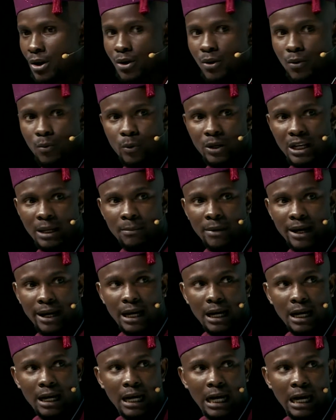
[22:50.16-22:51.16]
what am I
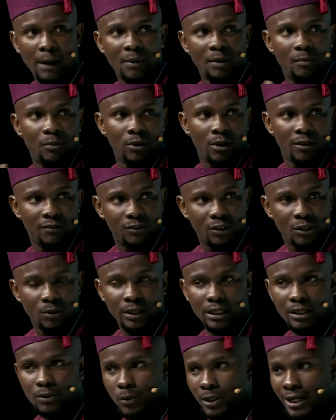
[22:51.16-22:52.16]
capable of
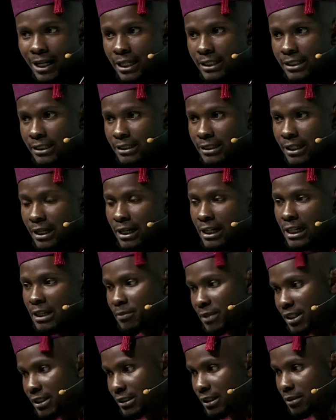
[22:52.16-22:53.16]
doing? What are the things that are
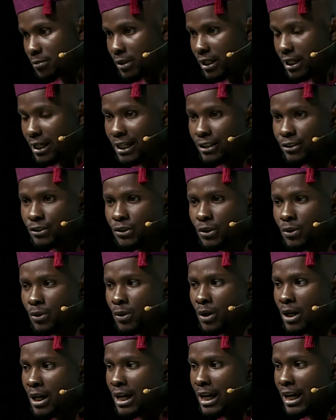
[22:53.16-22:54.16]
limiting me? And so
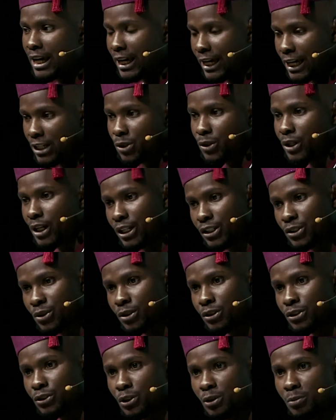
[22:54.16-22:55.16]

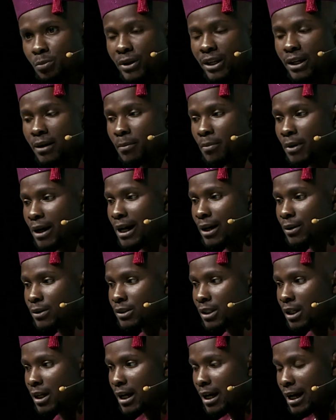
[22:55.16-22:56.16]
education should be
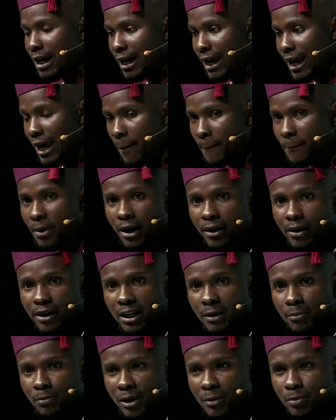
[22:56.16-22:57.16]
about
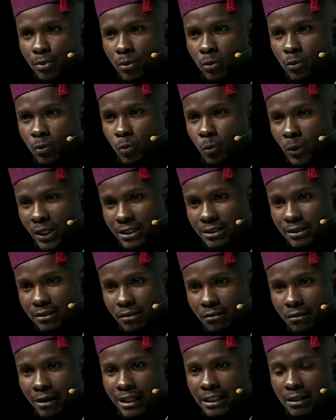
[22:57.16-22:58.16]
empowering people with the
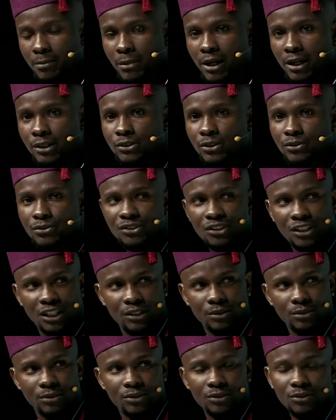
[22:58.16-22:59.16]
right amount of
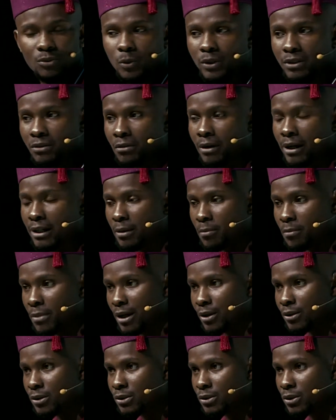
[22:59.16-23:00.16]
skills, with the right
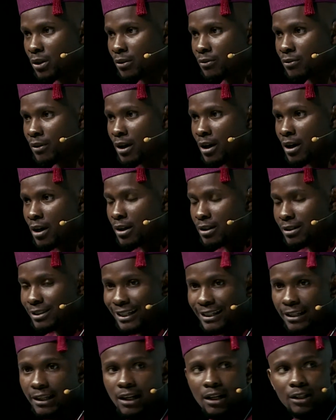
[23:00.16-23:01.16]
amount of
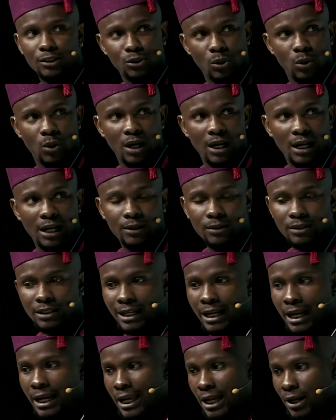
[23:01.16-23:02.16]
technical know-how
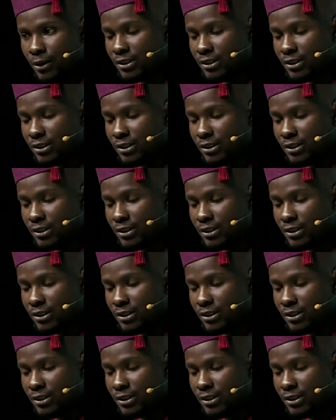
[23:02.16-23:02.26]
that allows